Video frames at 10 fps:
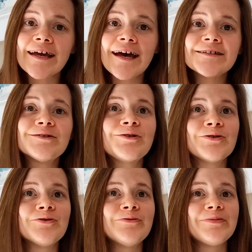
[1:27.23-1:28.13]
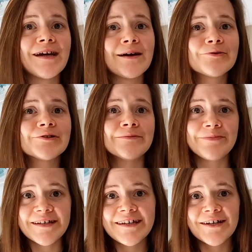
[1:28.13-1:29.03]
I guess, to be able to
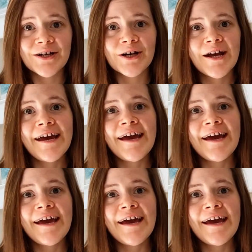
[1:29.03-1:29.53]
be here